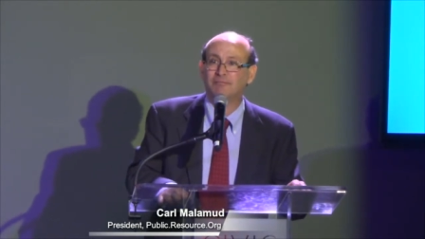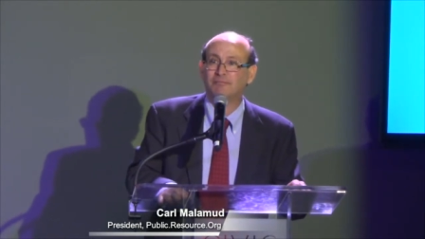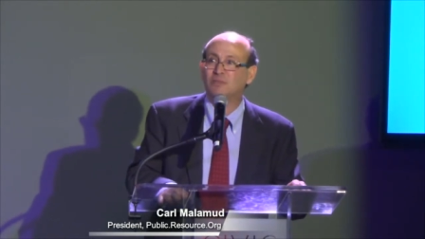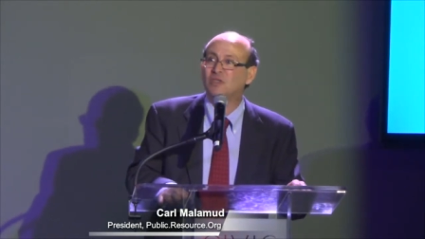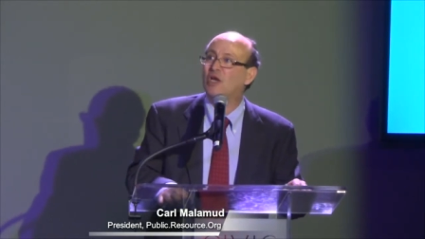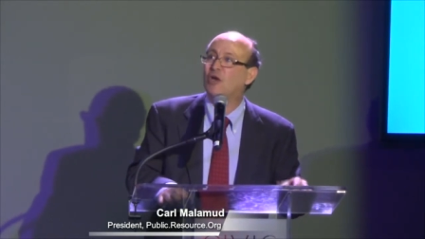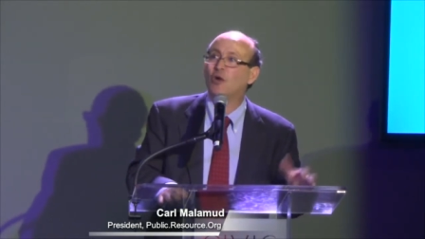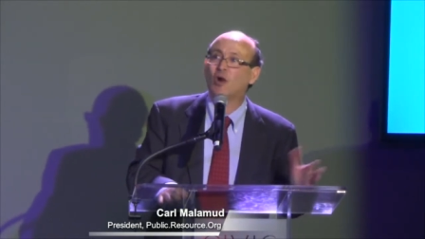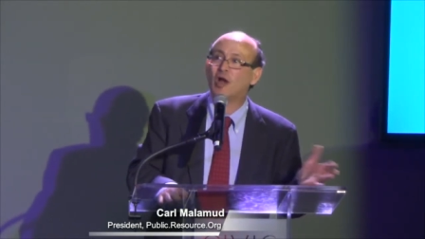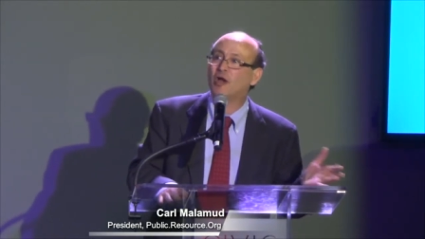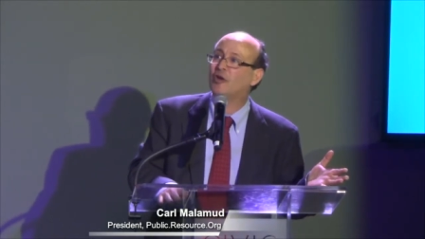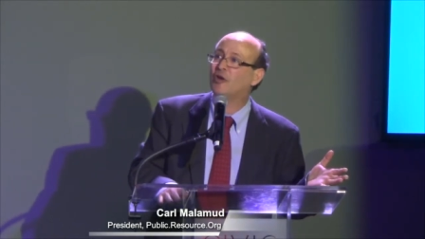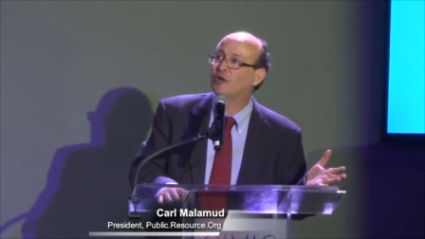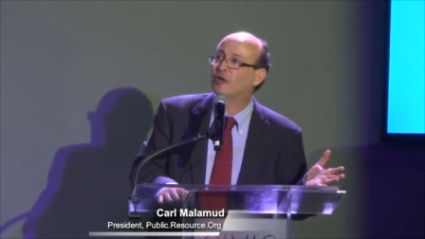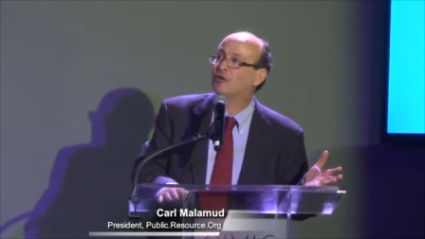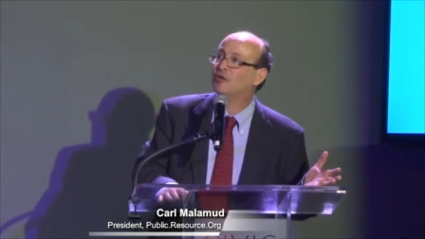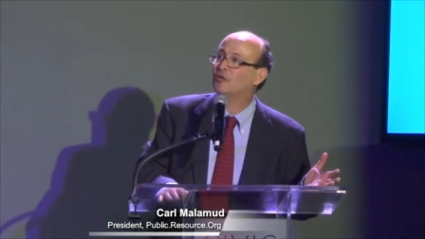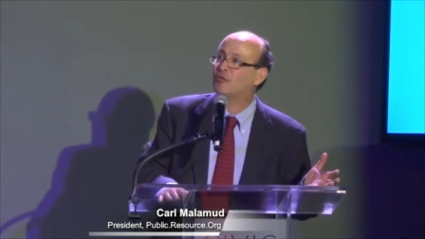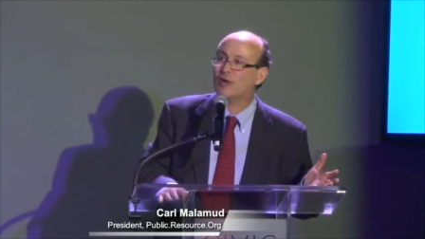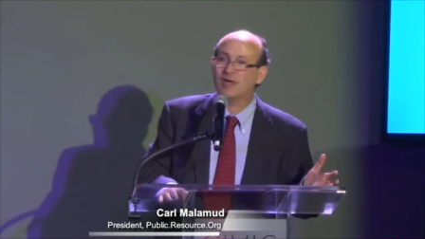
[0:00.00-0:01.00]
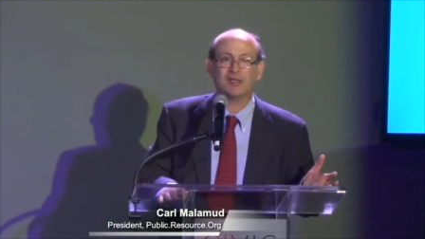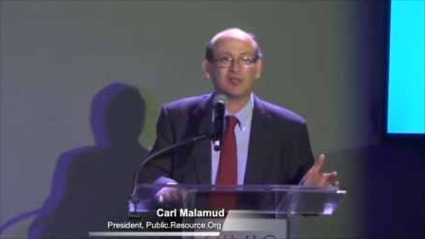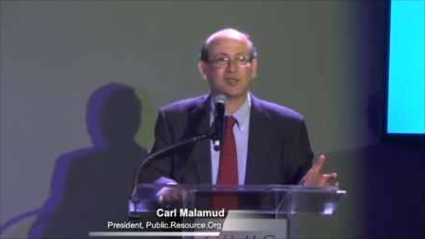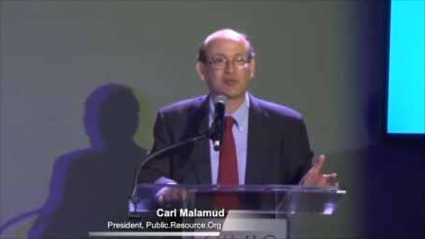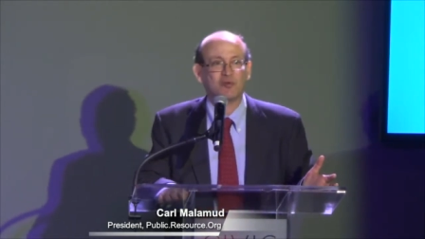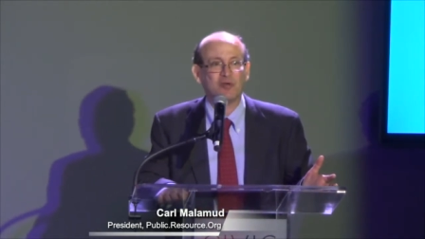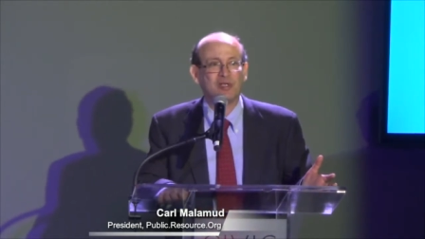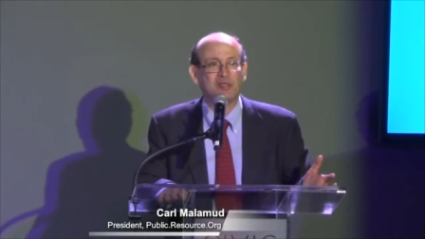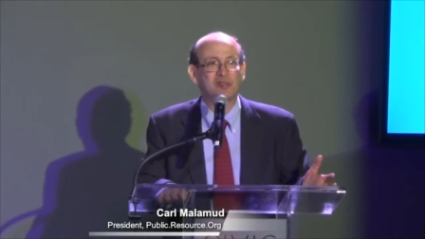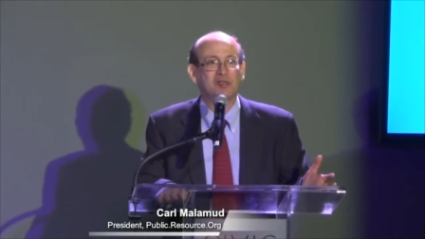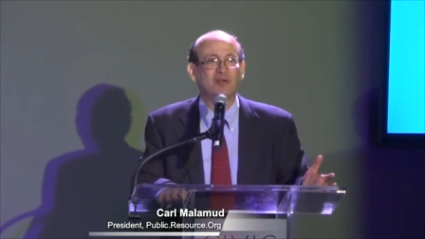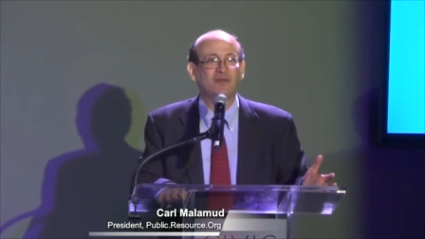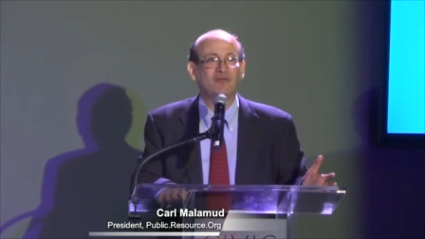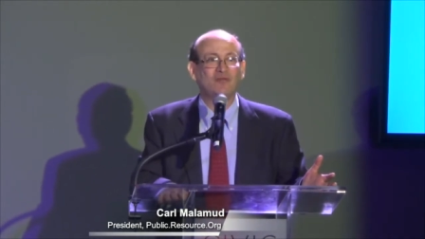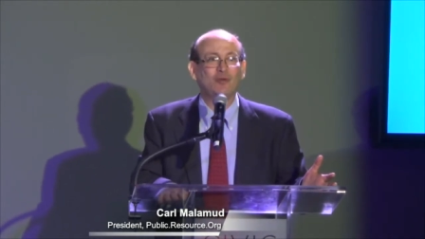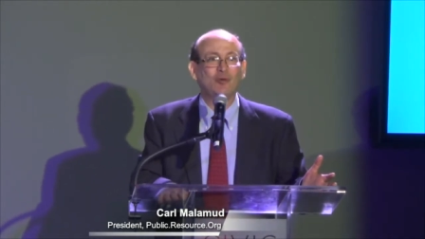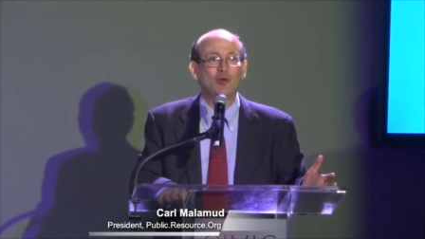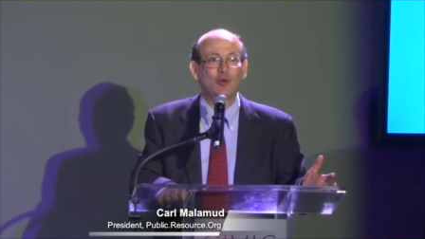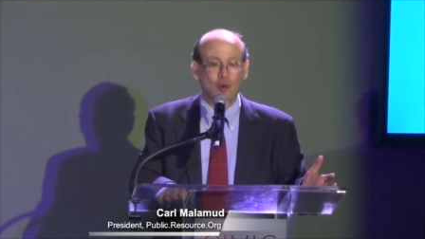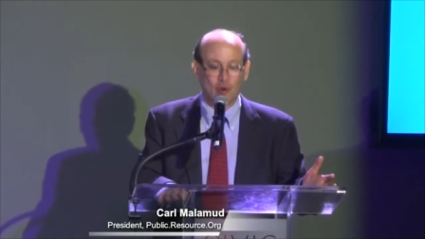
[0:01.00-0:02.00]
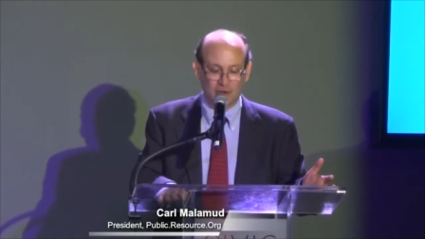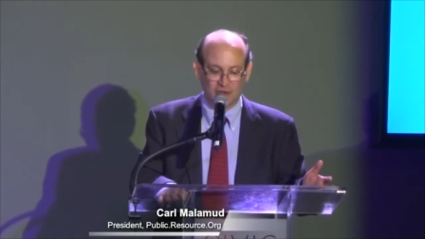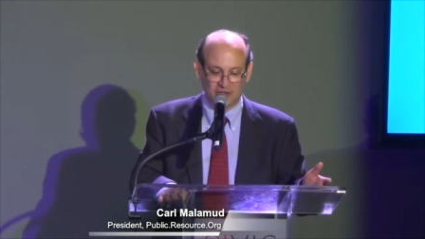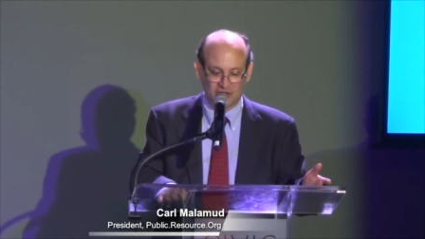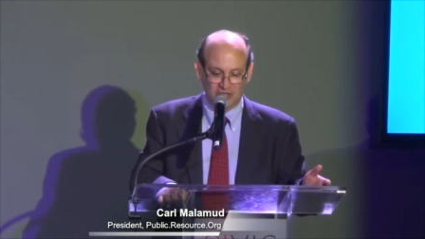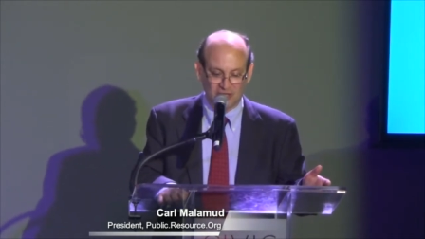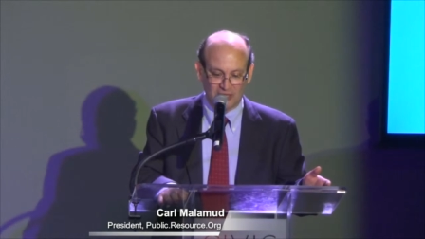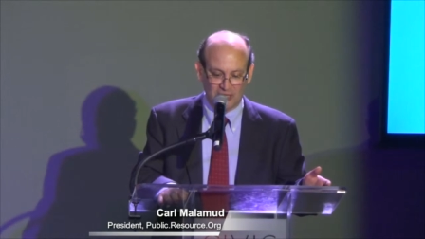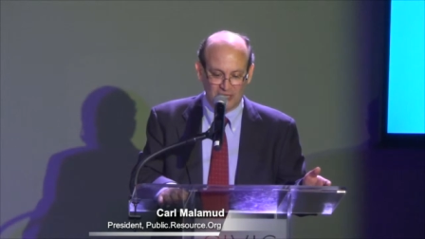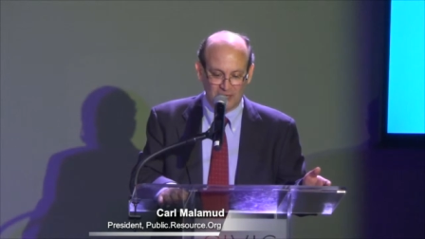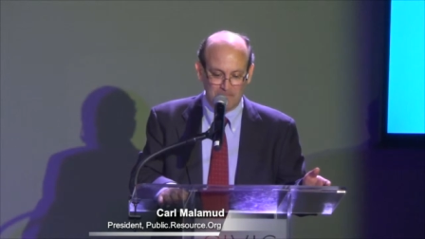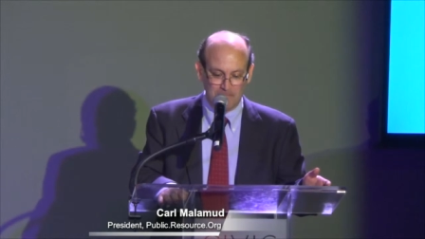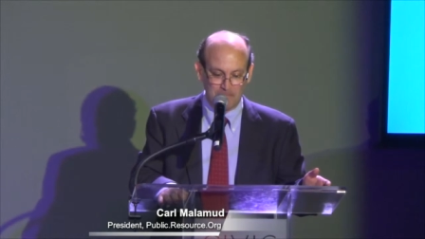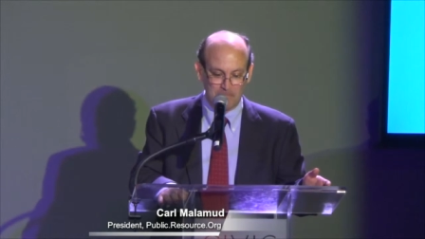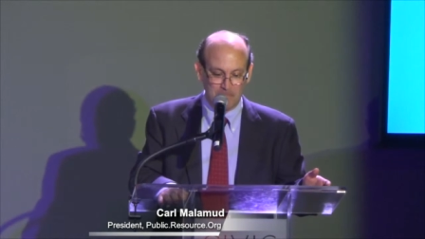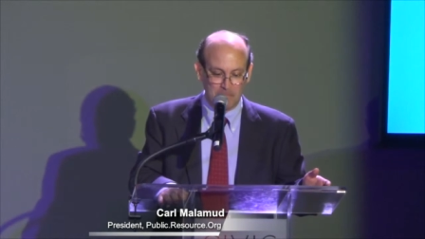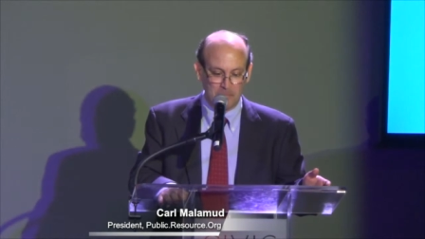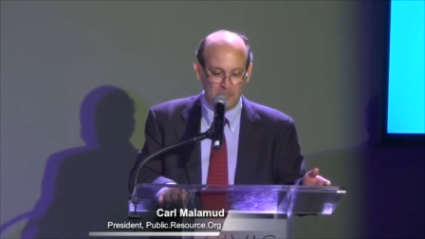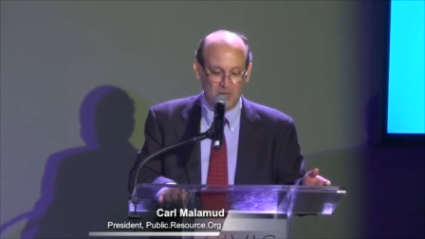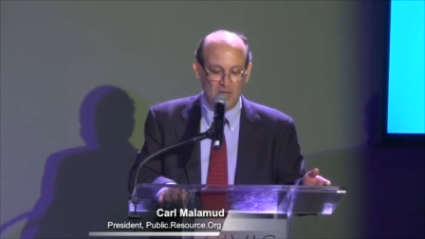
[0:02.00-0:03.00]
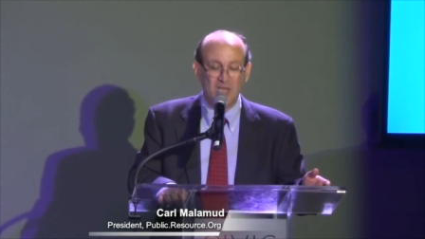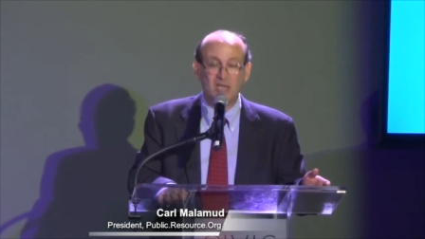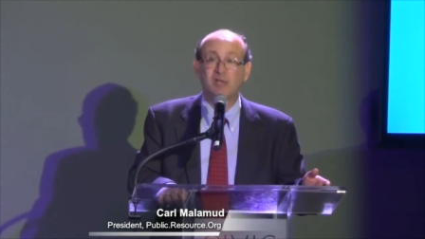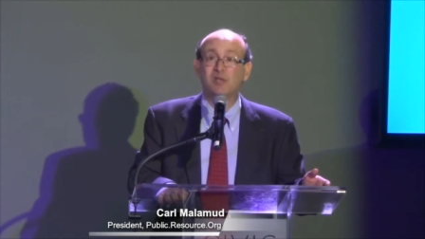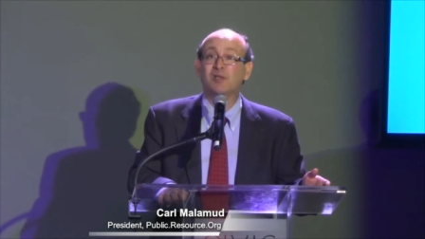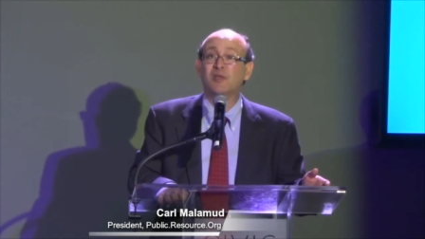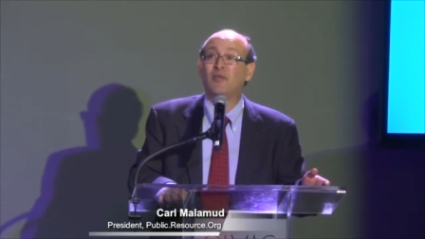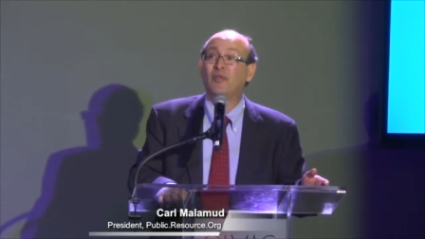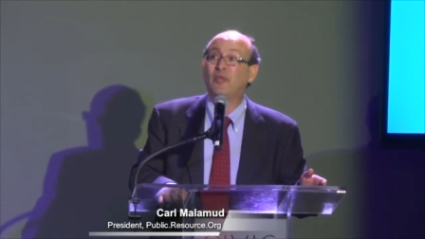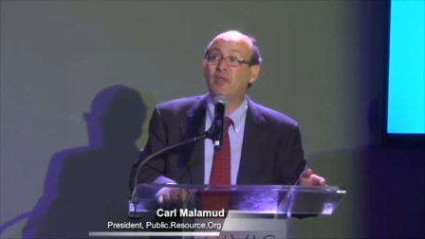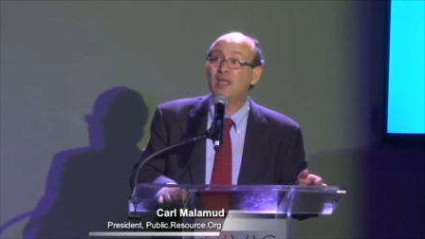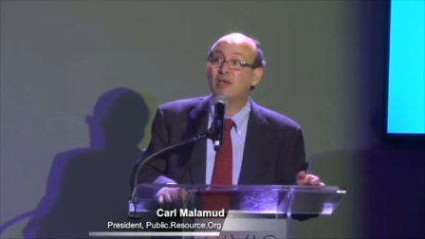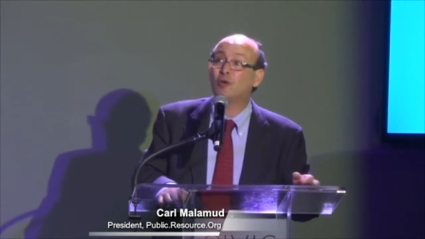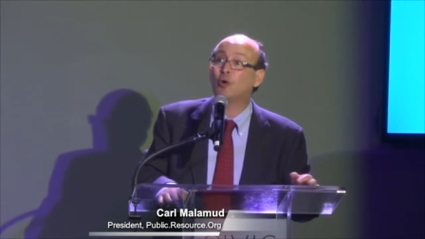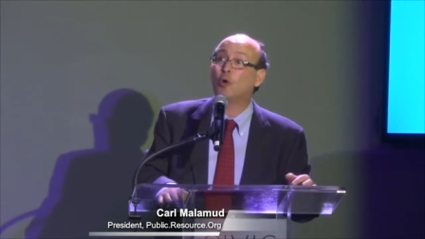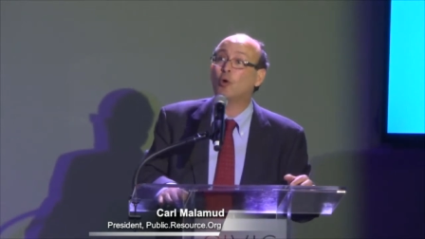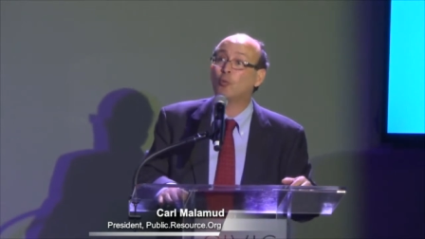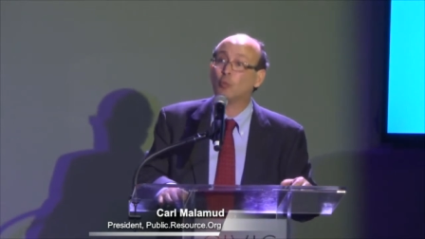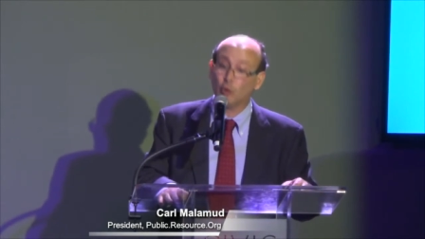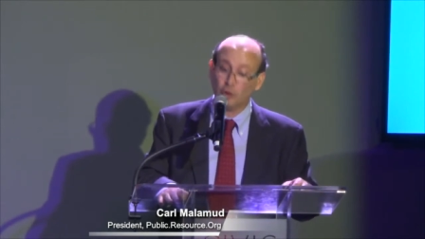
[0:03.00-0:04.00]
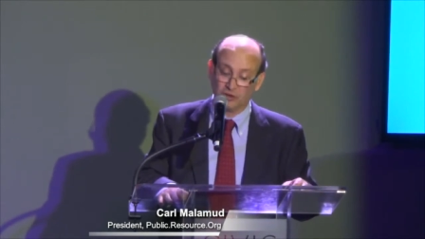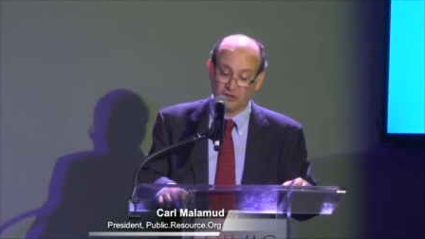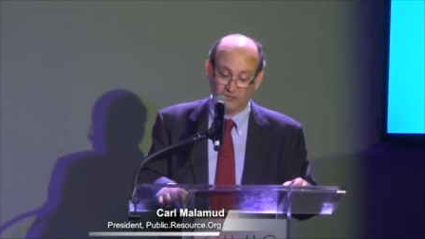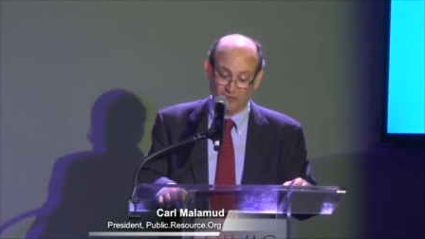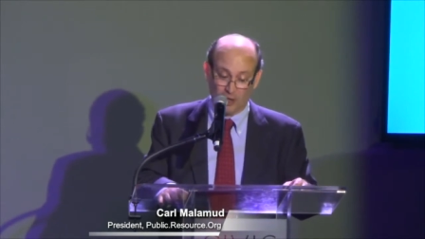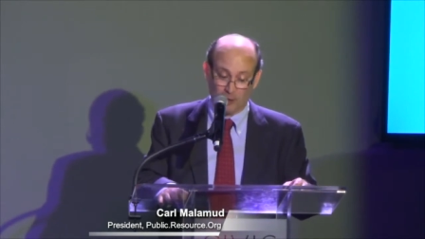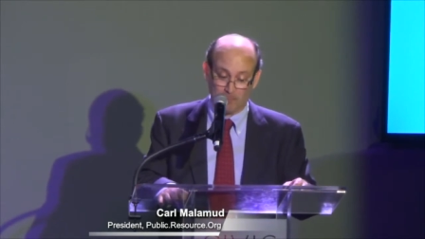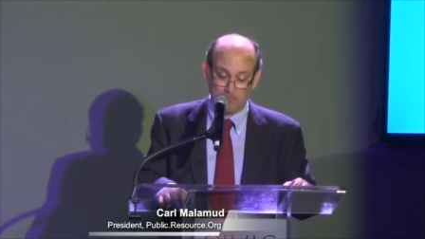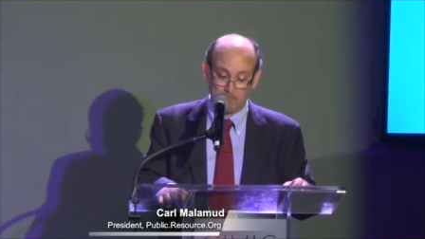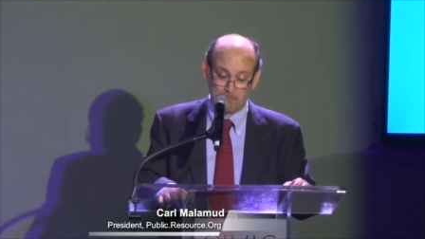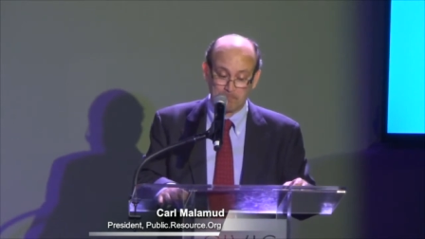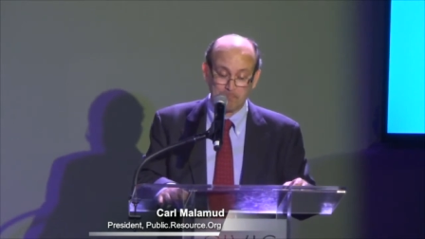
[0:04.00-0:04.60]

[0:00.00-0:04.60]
here on the great streets of New York City is Theodore Roosevelt.